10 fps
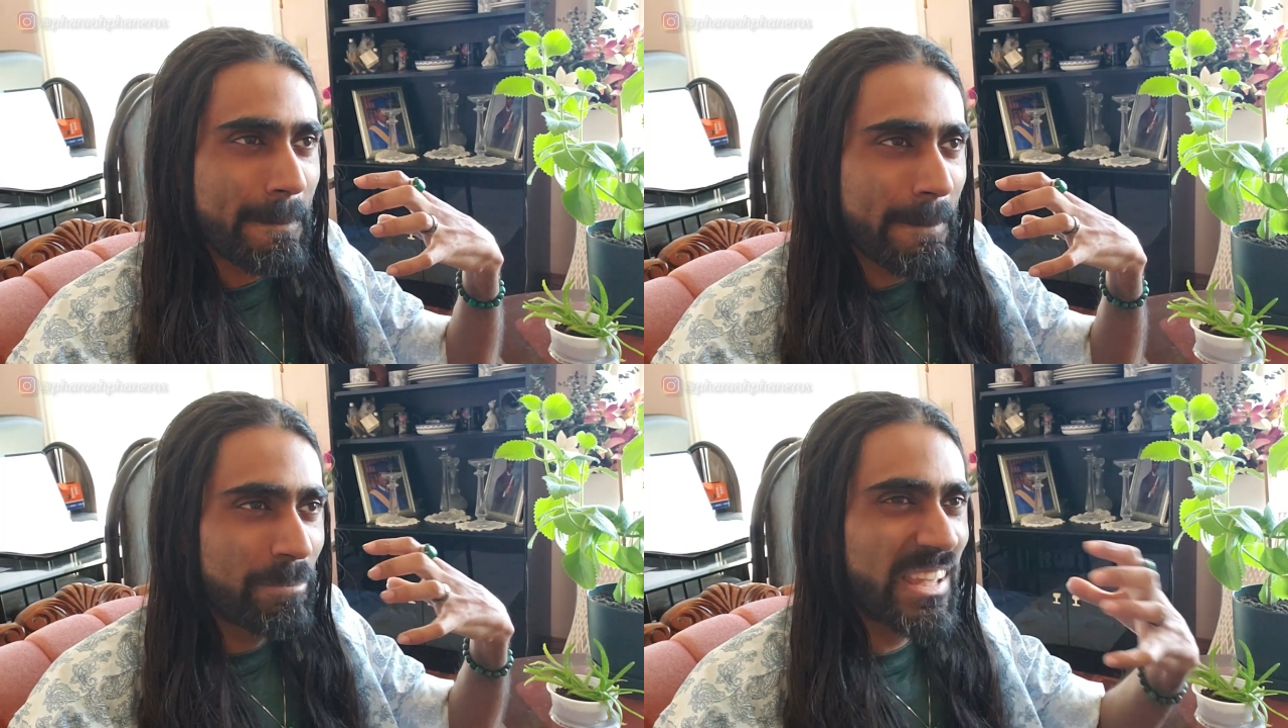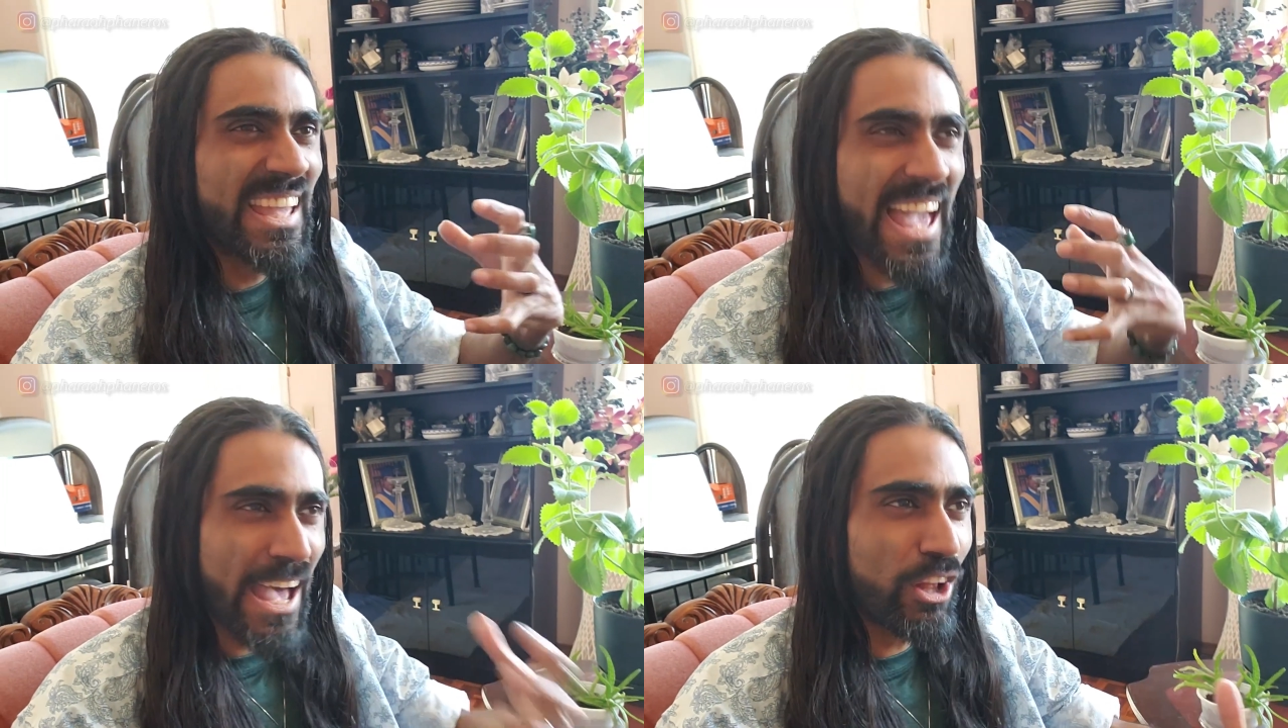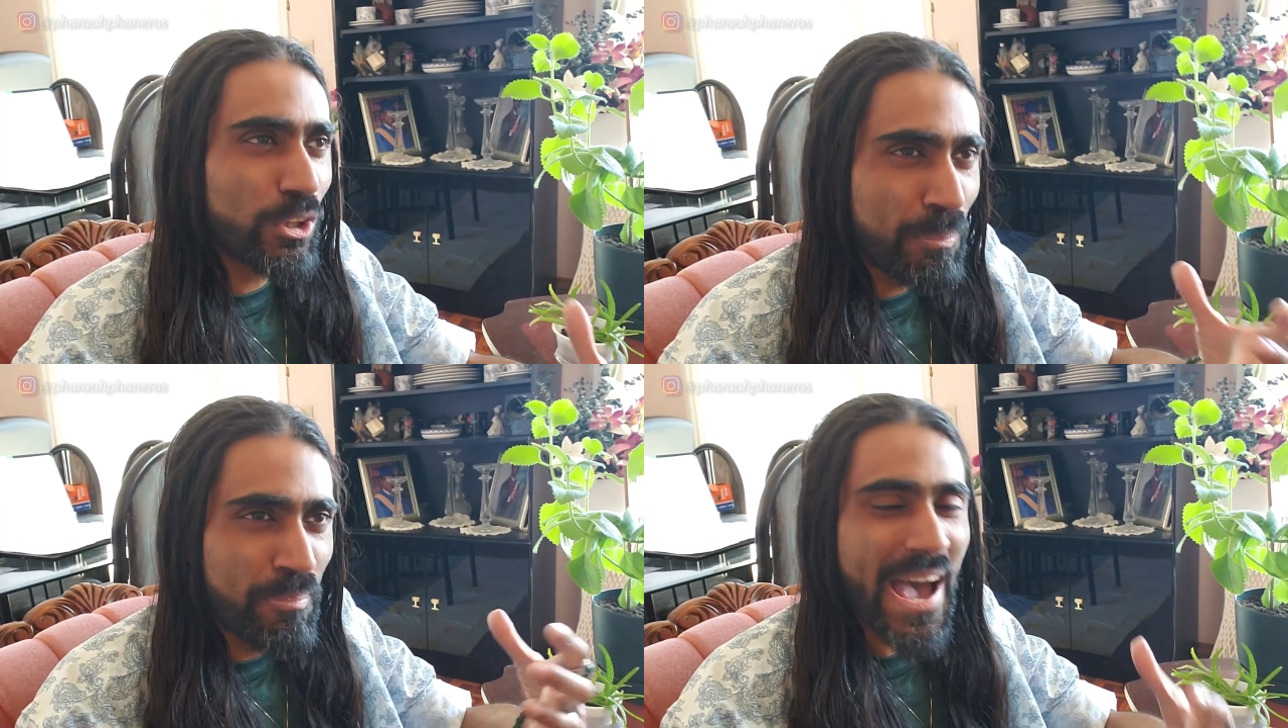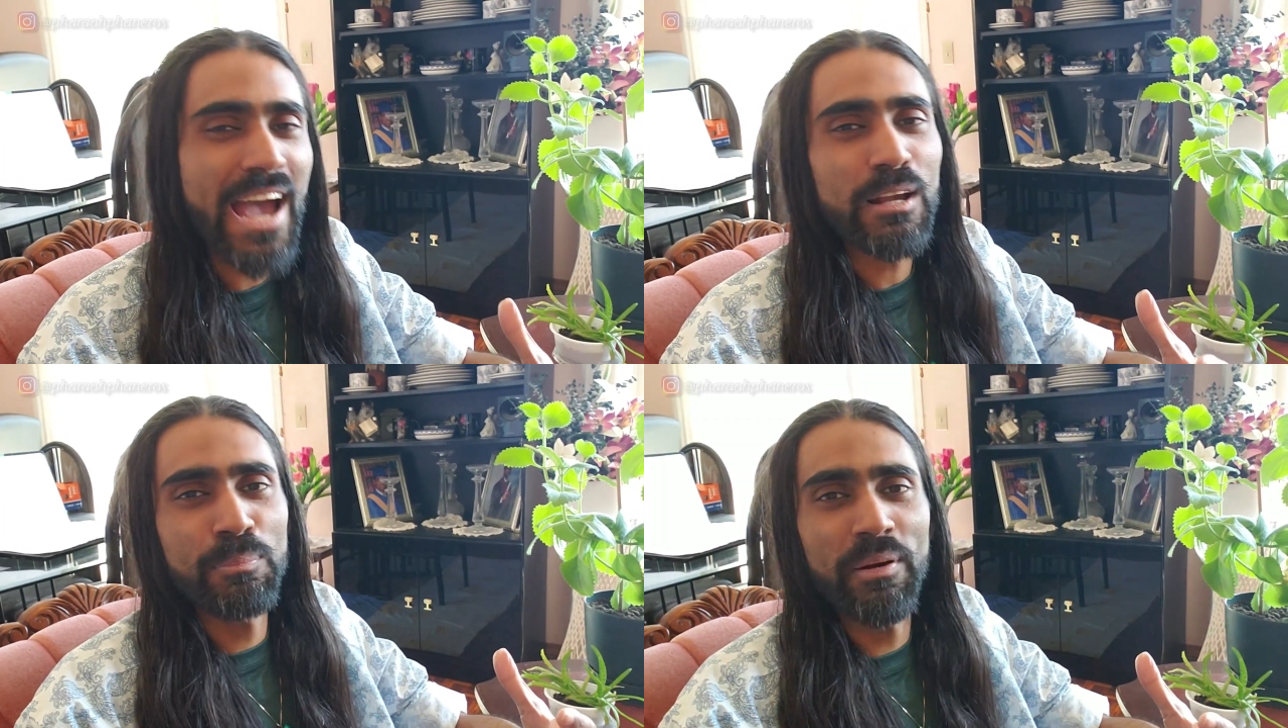being held
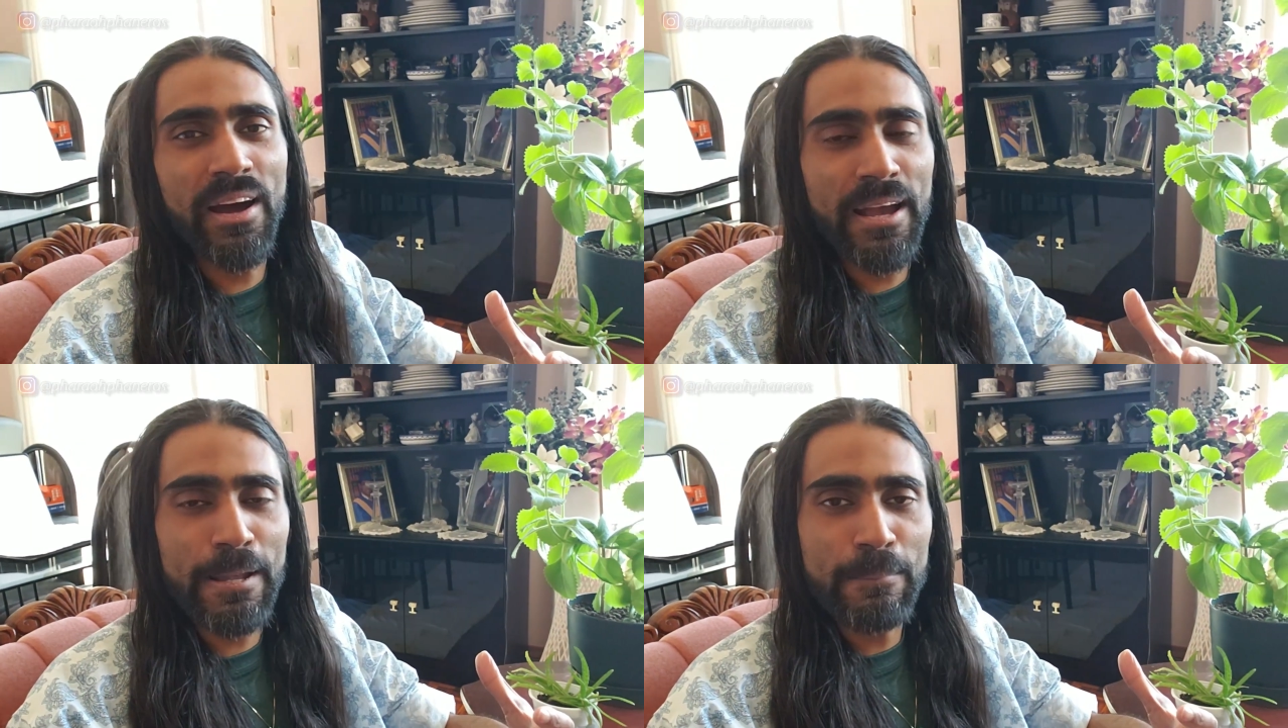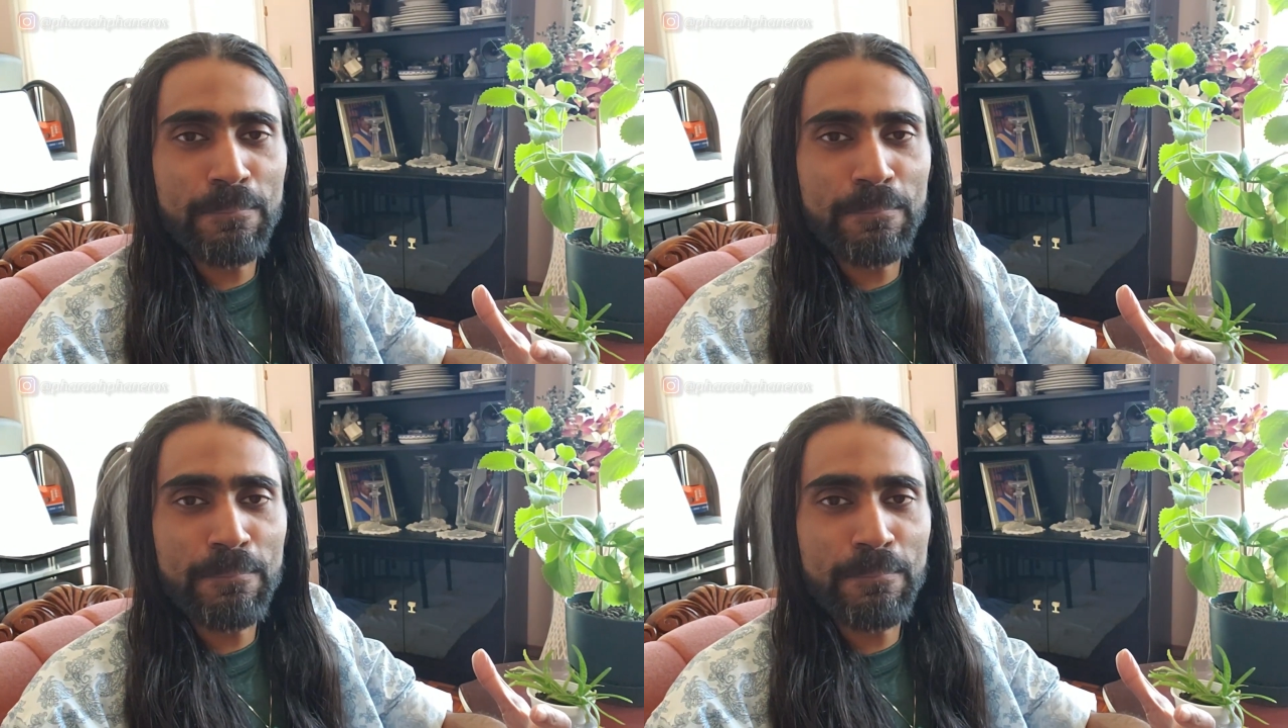back by.